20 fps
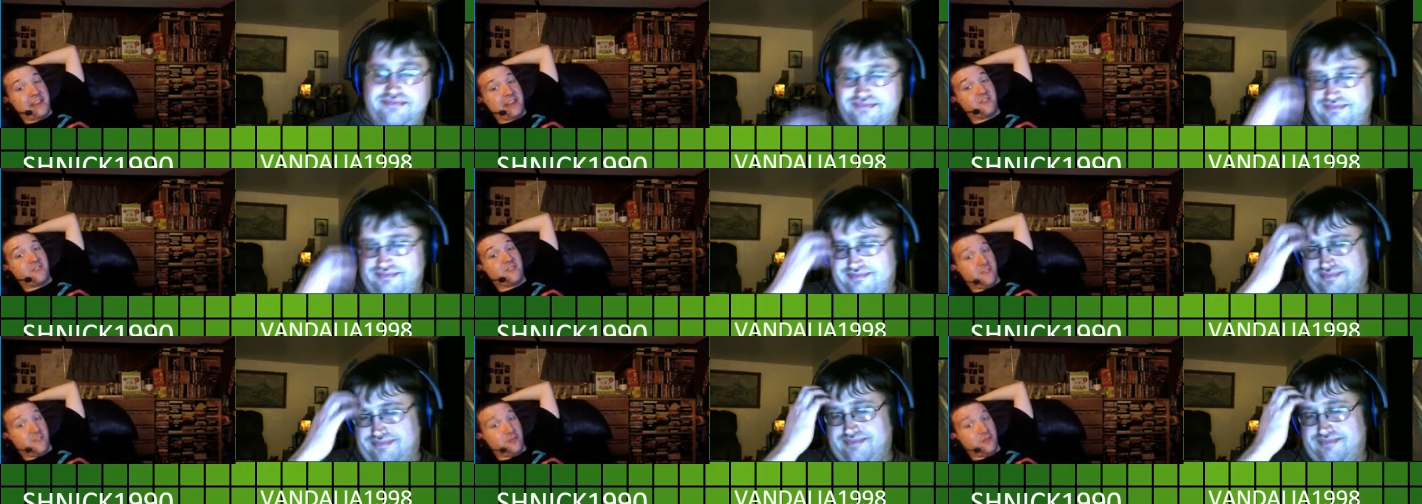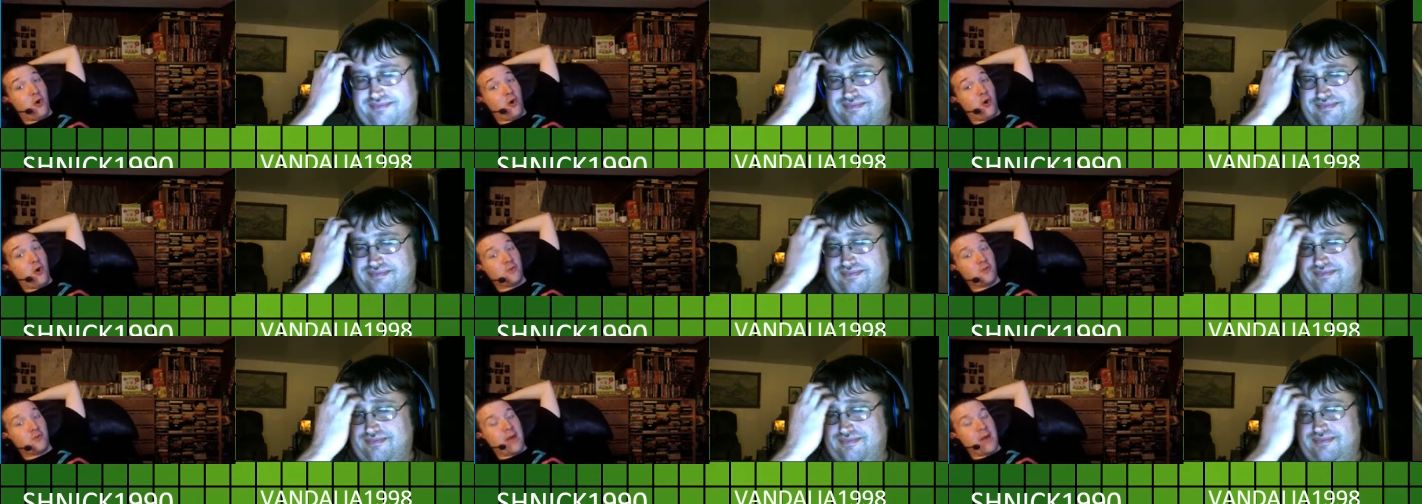Speaker 1: just
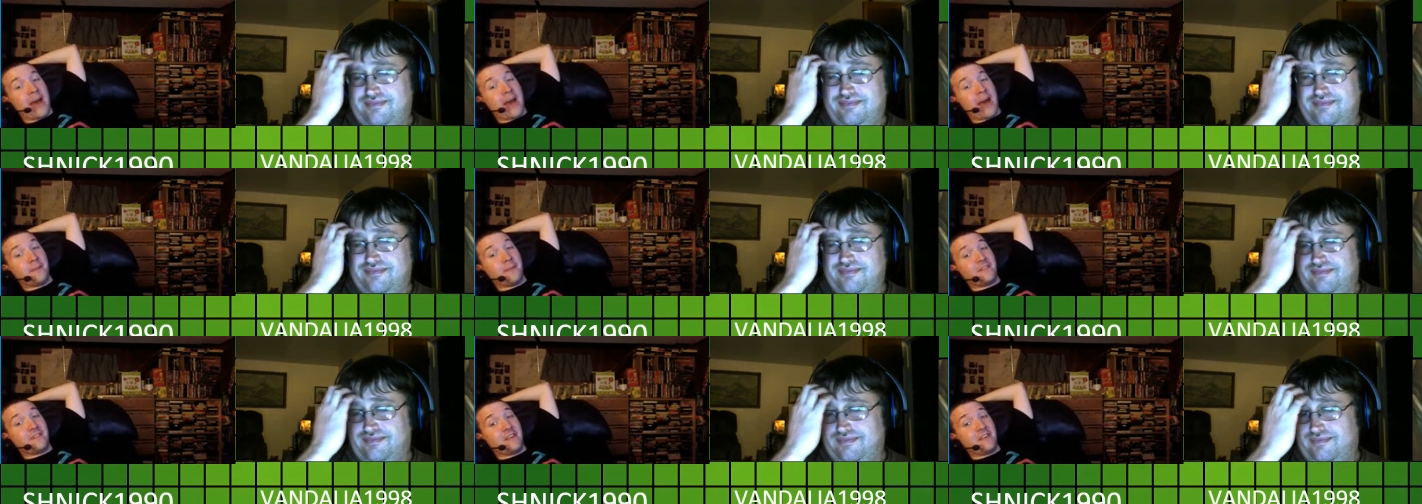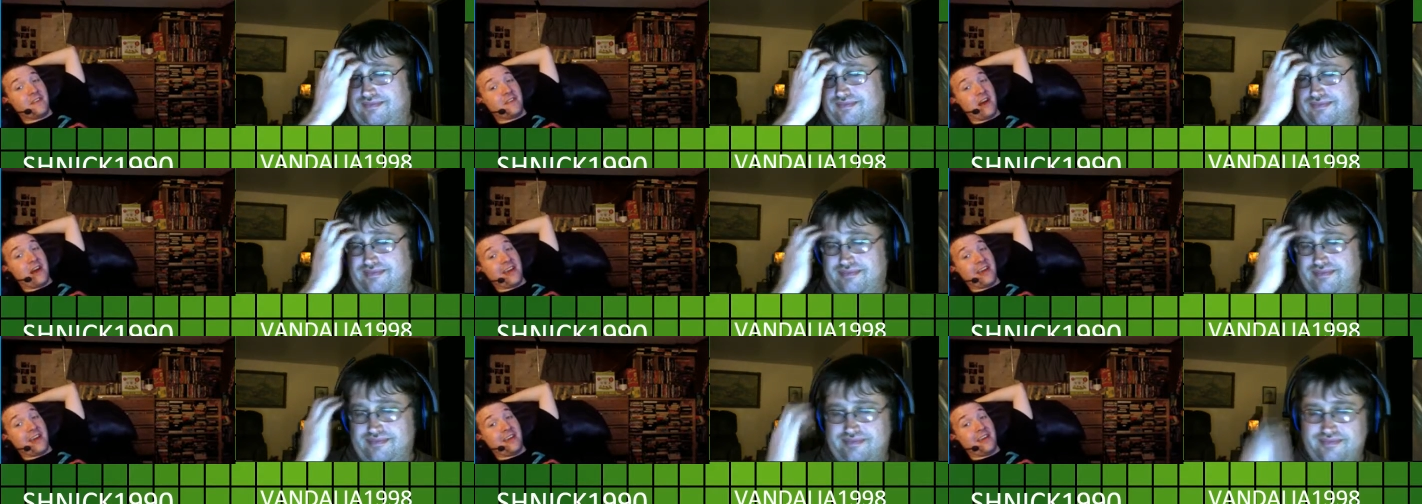told what happened
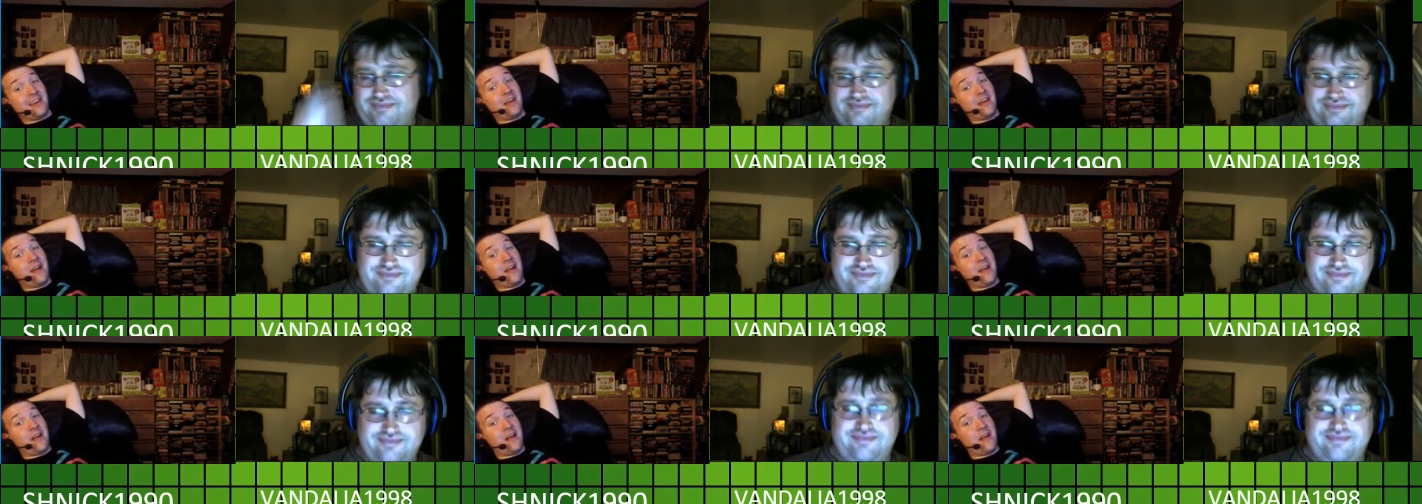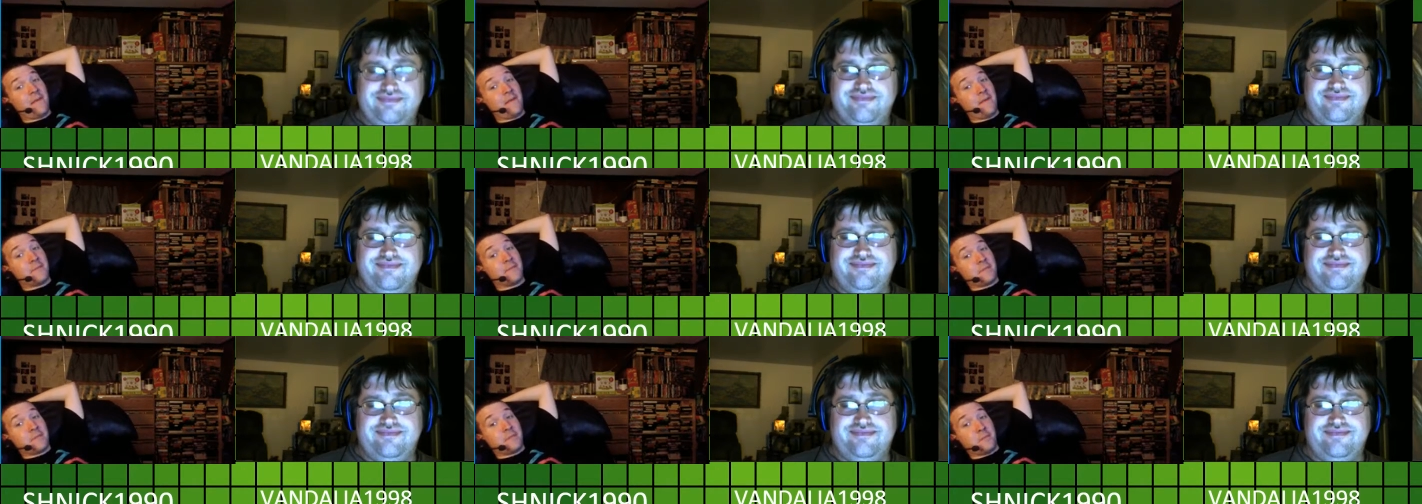tonight.
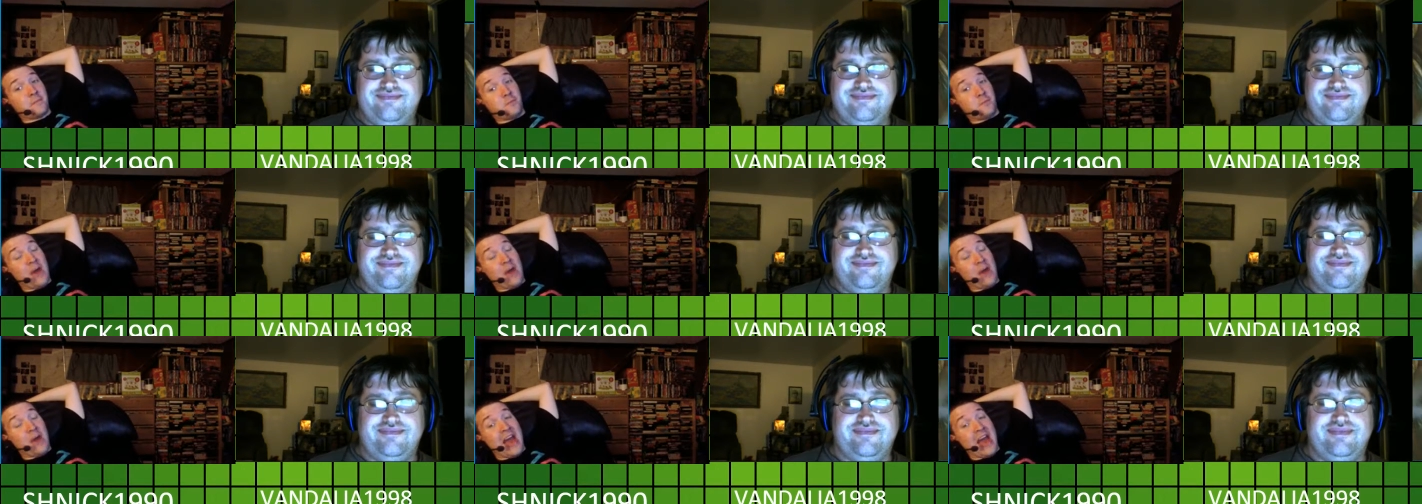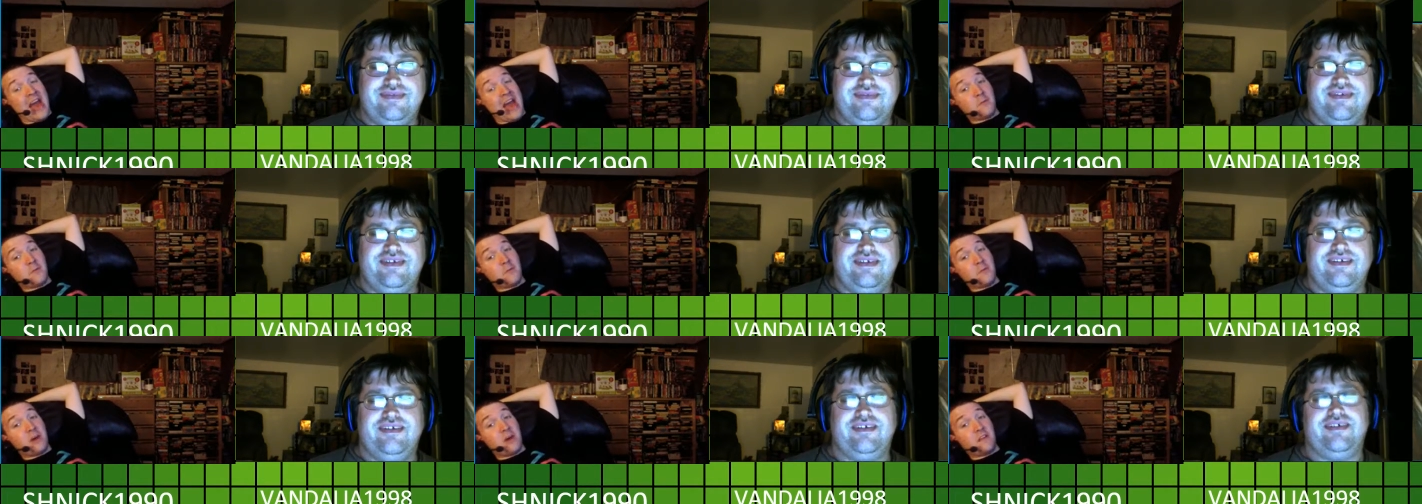What
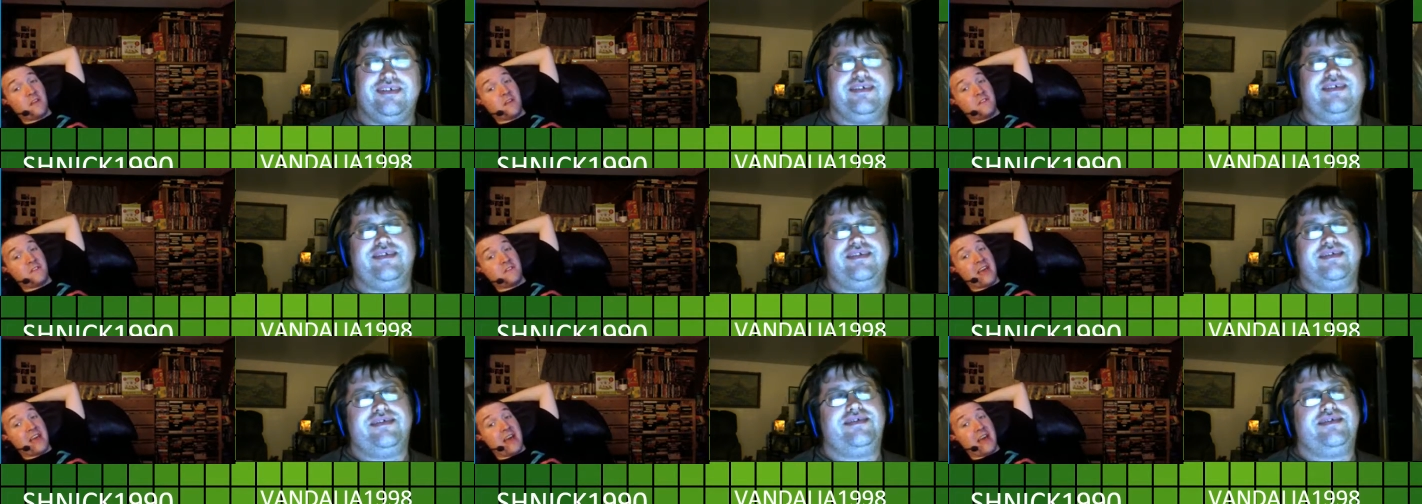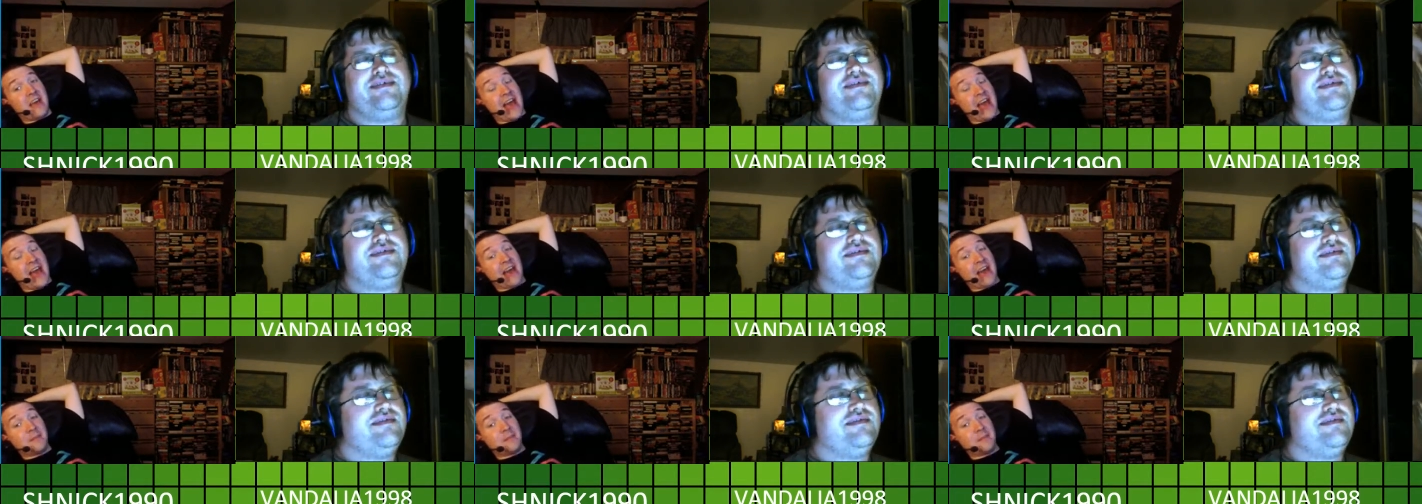happened was Adam